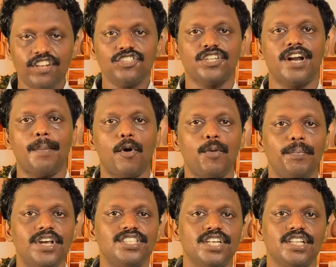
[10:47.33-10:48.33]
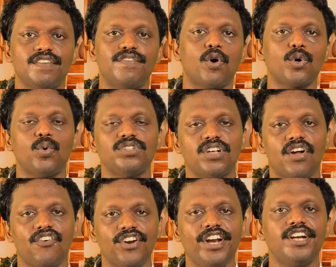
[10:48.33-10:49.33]
Instead, upon meeting, the photons
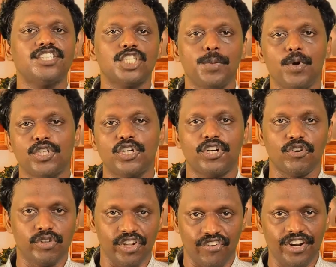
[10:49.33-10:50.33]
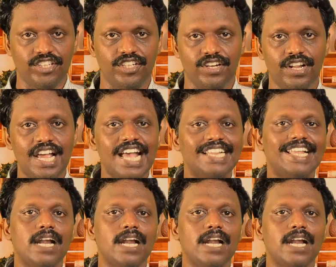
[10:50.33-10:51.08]
are redistributed to the region